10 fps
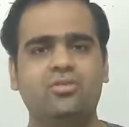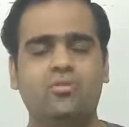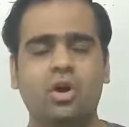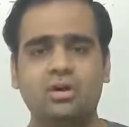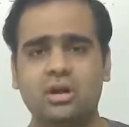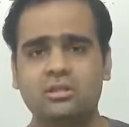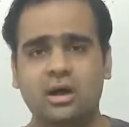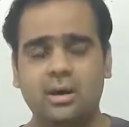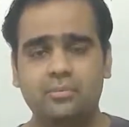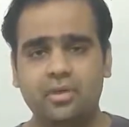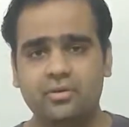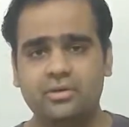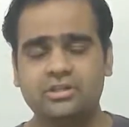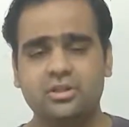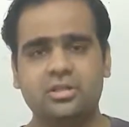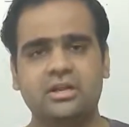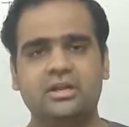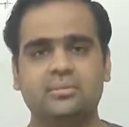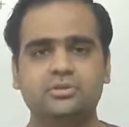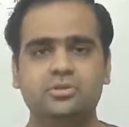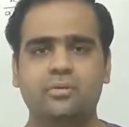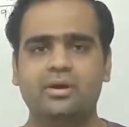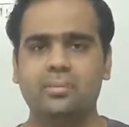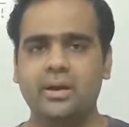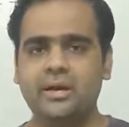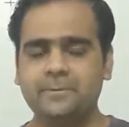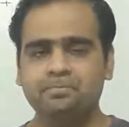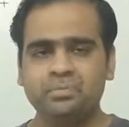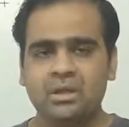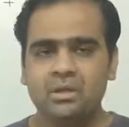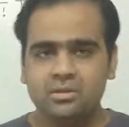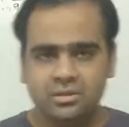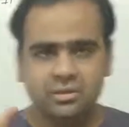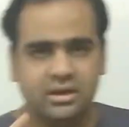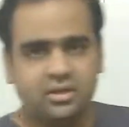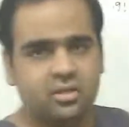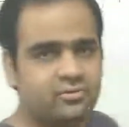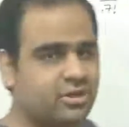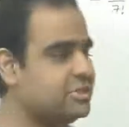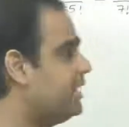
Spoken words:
what are the observations that comes to our mind? That is, the first